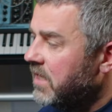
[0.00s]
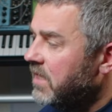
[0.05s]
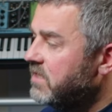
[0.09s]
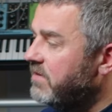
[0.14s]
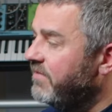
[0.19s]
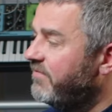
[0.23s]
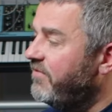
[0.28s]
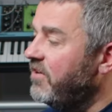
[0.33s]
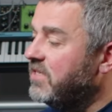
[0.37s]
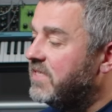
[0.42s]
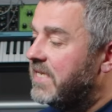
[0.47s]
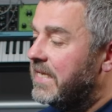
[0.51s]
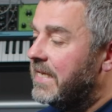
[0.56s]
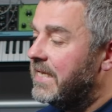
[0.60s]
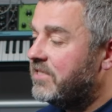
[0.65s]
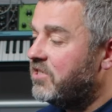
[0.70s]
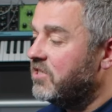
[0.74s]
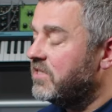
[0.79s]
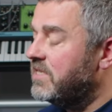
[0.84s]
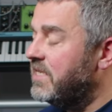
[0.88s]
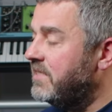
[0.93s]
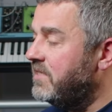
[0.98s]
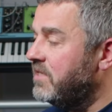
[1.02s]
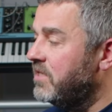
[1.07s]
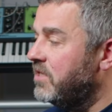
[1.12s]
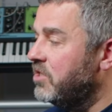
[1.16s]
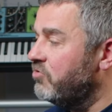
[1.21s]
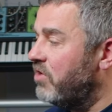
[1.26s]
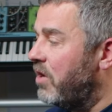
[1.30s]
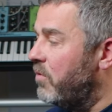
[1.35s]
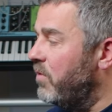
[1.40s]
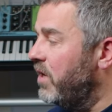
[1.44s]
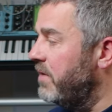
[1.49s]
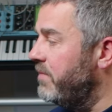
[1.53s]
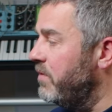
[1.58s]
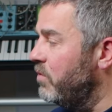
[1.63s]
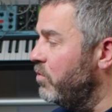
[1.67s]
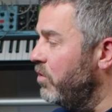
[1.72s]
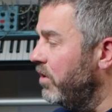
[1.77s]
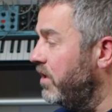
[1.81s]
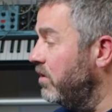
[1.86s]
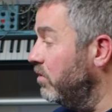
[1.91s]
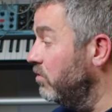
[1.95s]
So firstly, let's just listen to the track we're going to be
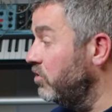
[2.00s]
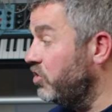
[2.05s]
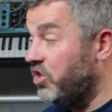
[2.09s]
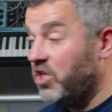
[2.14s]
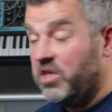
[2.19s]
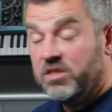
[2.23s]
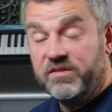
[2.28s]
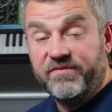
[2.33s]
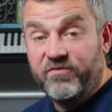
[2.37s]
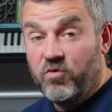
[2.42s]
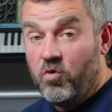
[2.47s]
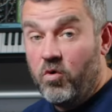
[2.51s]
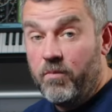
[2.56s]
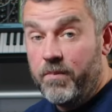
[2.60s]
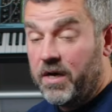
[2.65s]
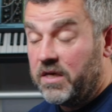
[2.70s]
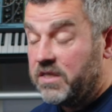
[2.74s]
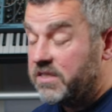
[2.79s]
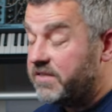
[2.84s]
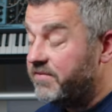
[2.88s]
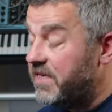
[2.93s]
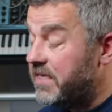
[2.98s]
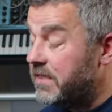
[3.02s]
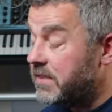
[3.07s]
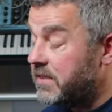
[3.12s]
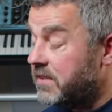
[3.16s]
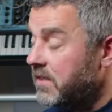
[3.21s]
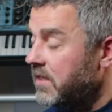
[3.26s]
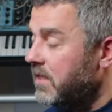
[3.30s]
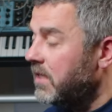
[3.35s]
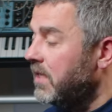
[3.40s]
working on, just four bars of it.